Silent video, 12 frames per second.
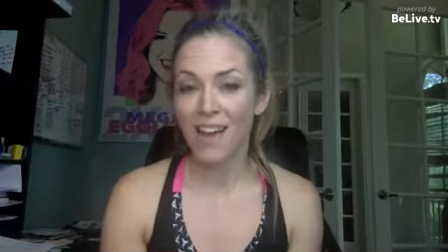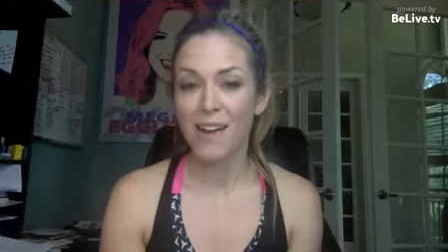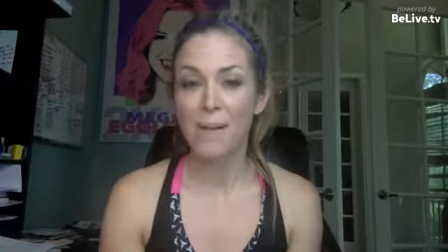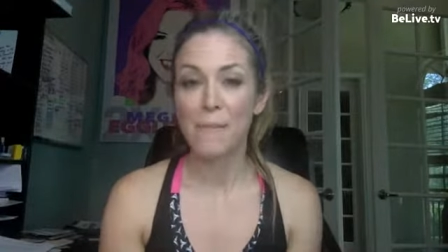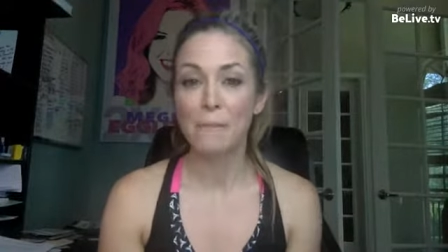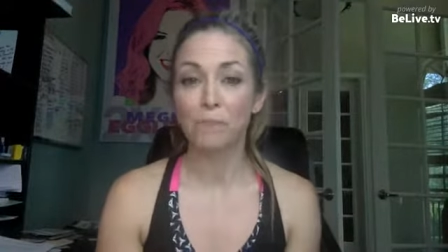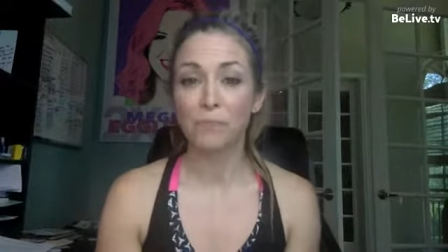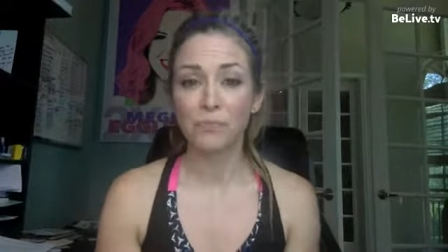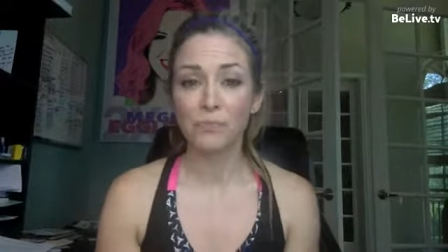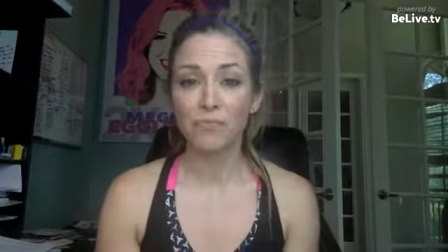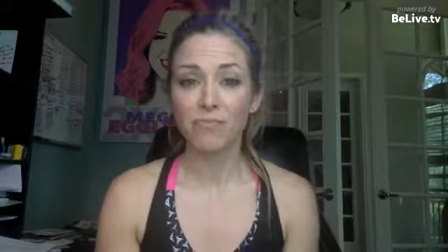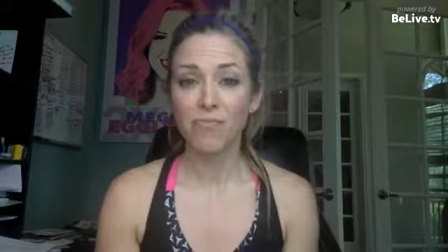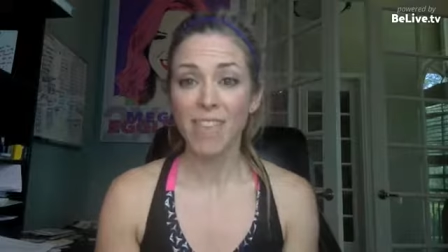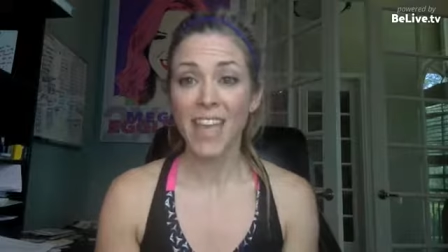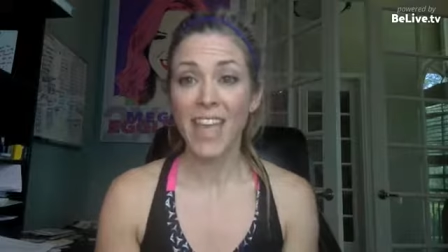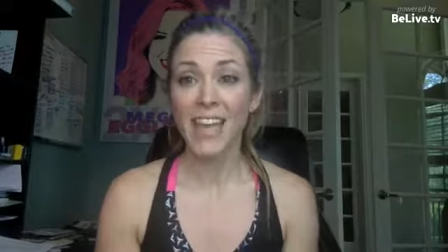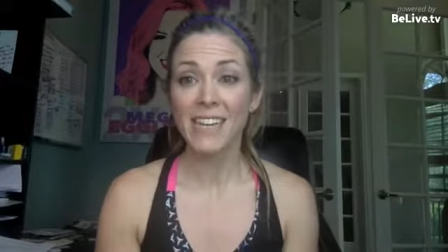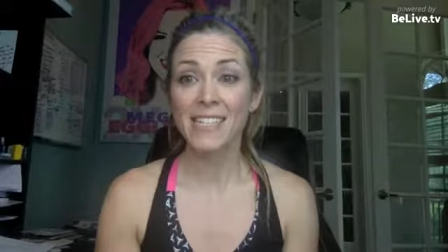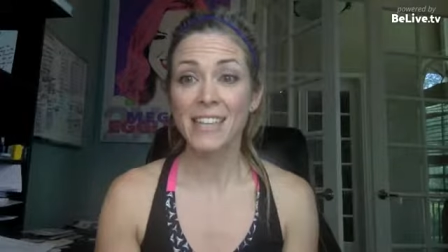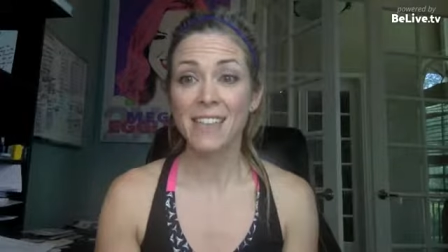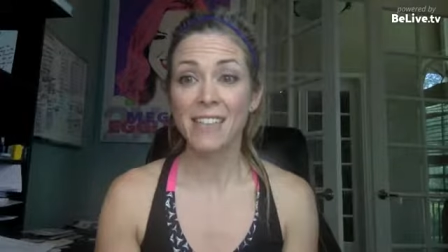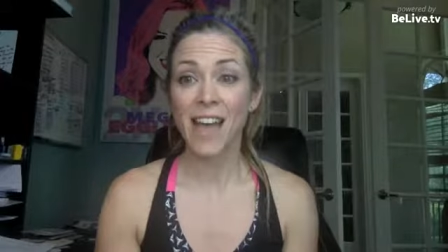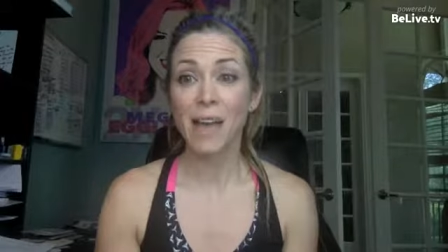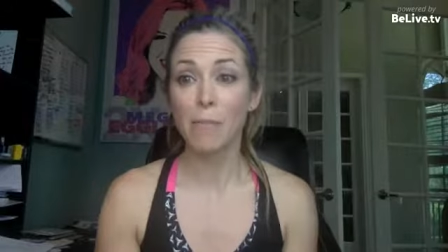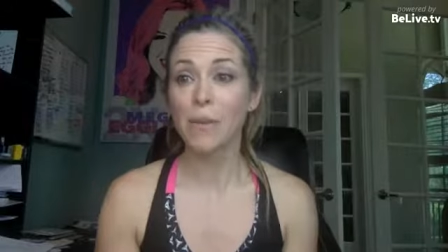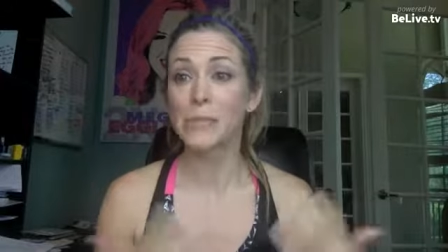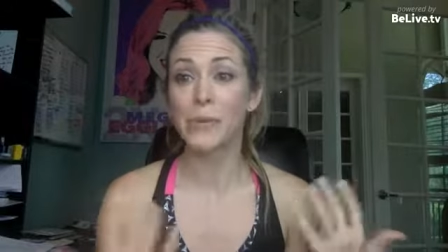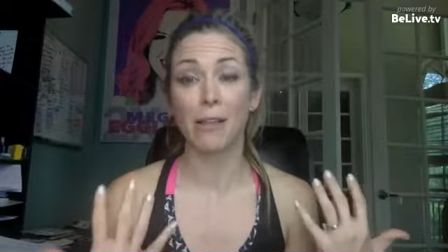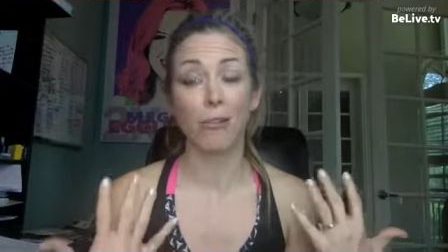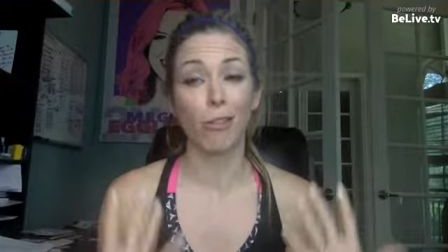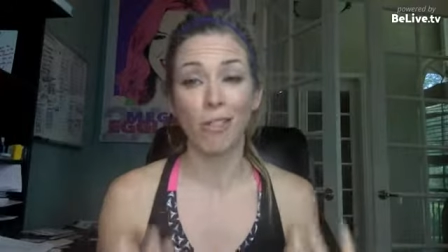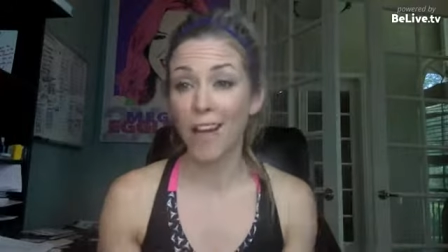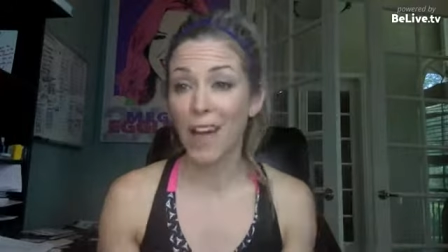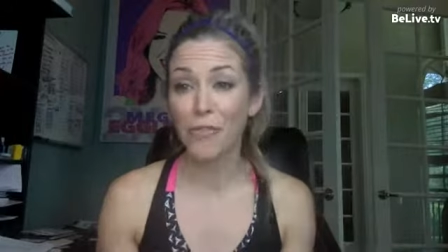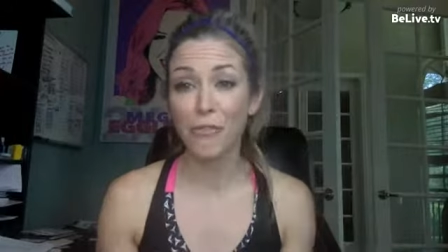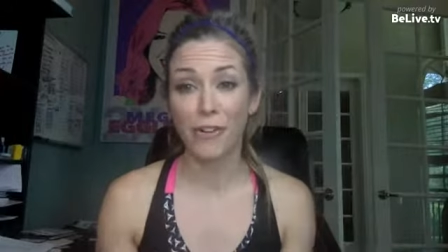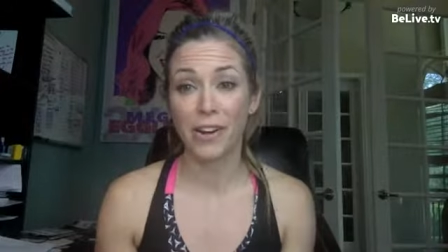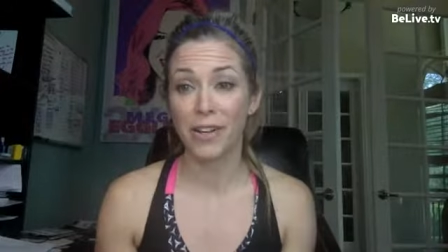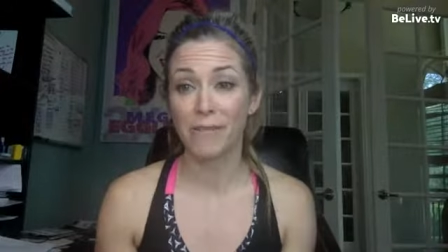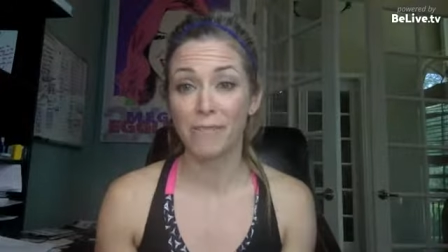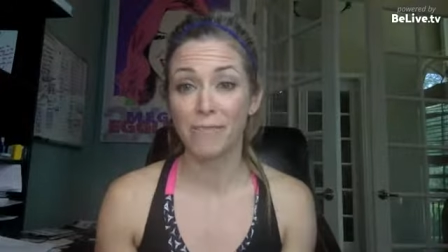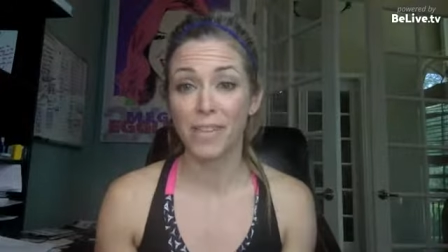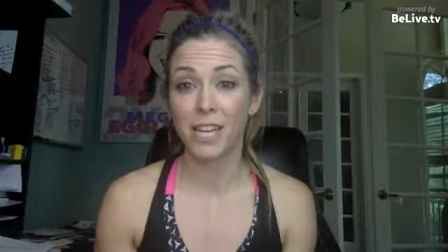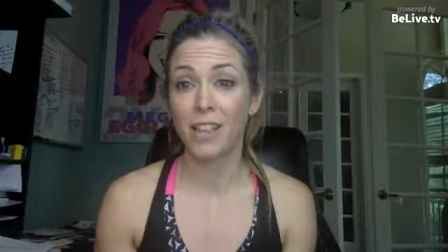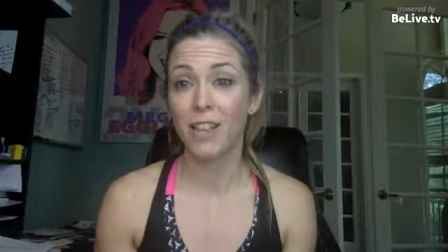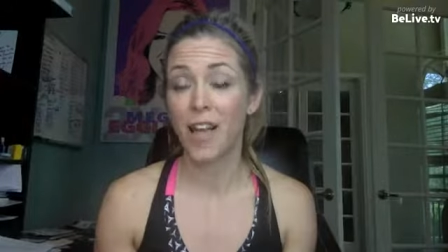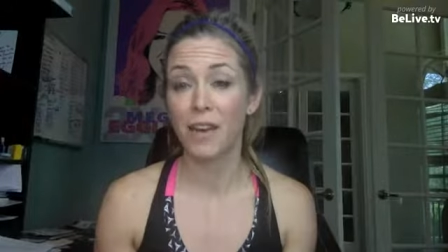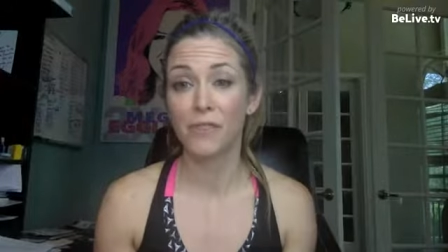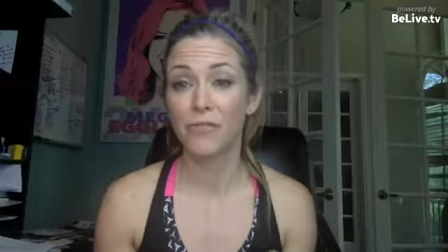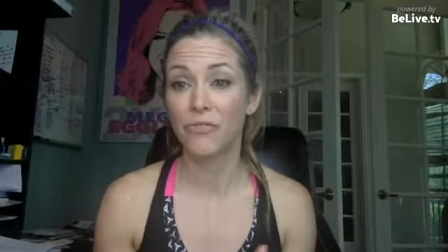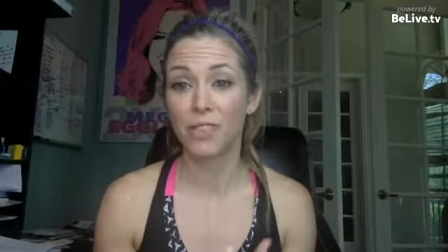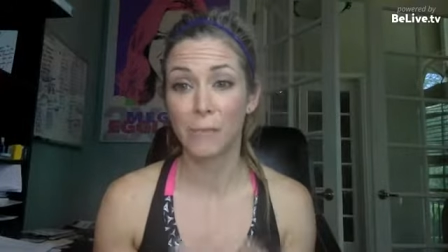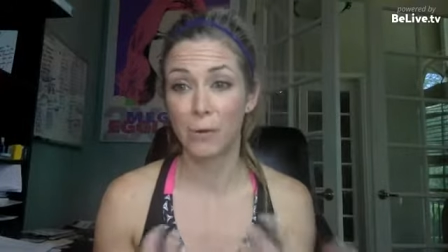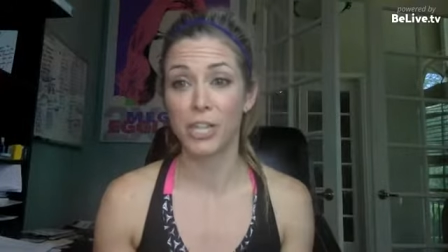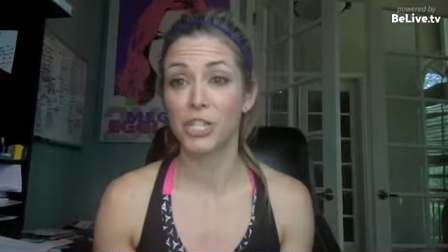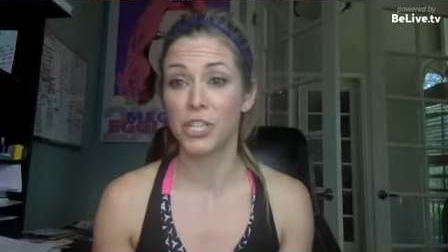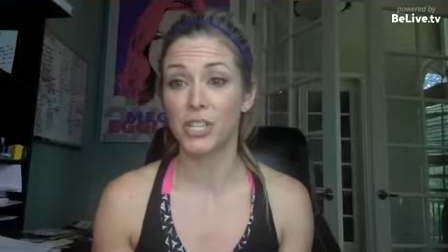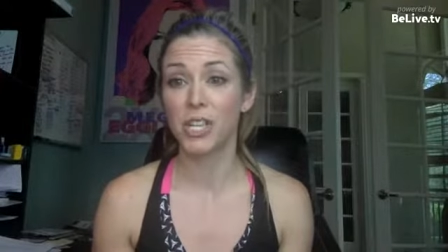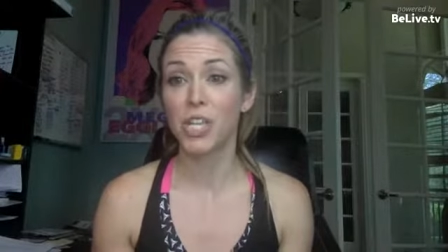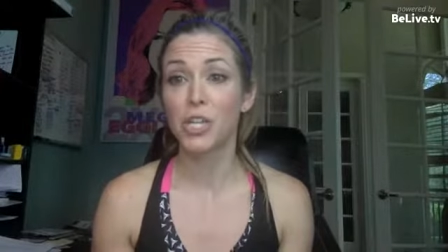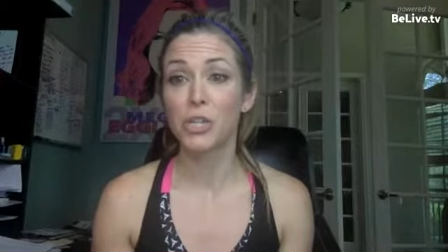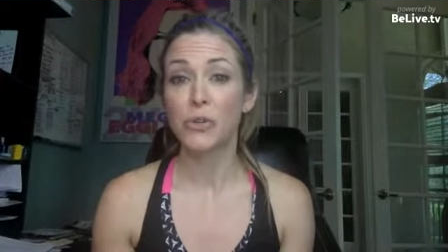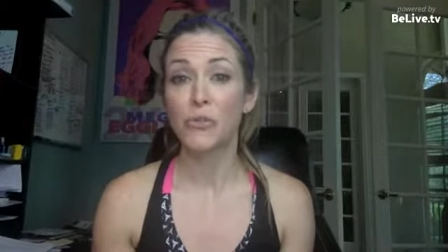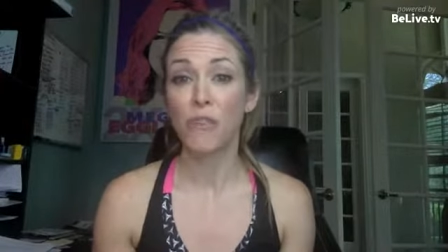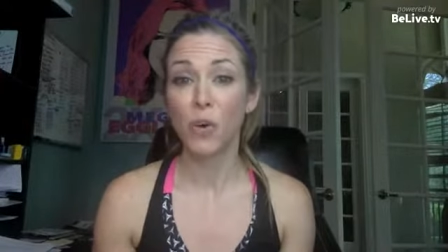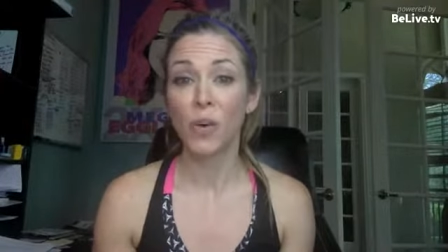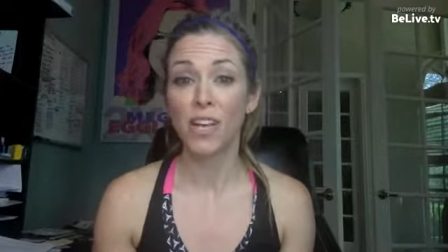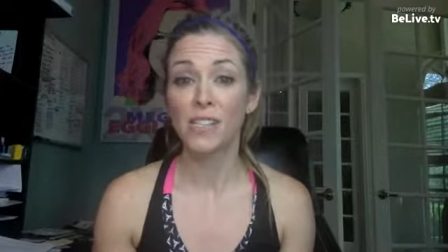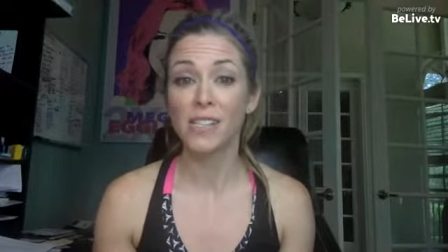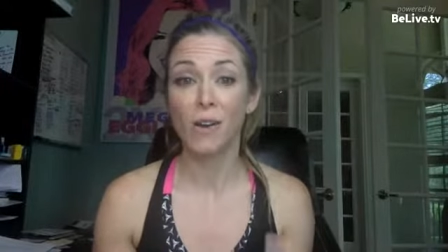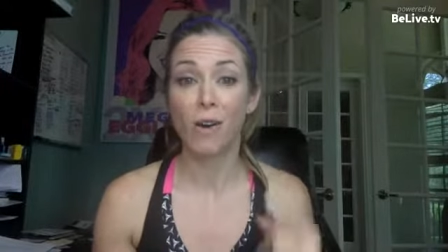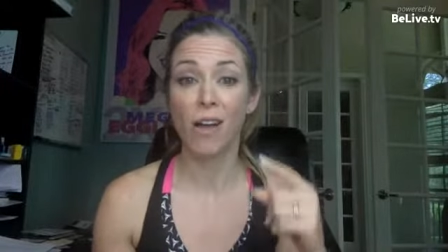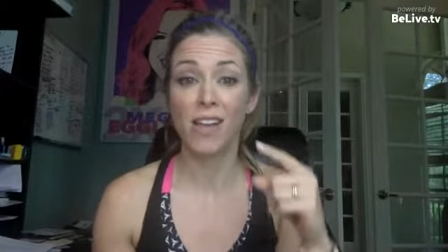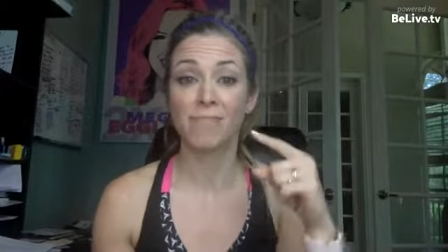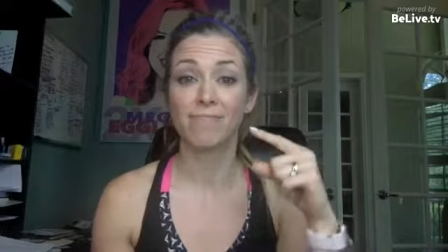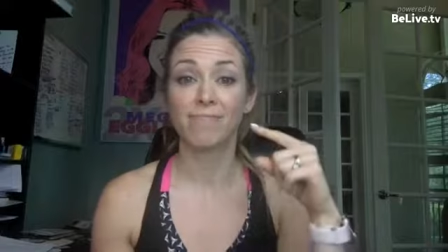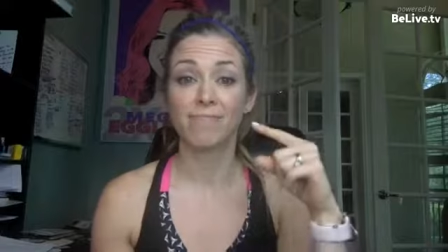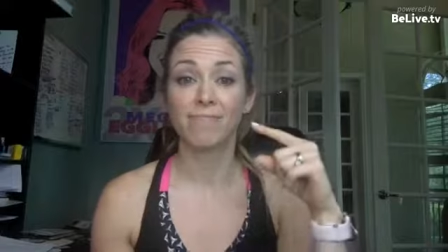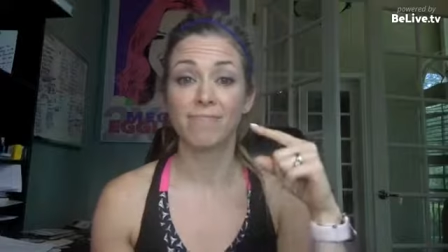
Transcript: Um, and that brings me a lot of freedom and a lot of liberation to focus on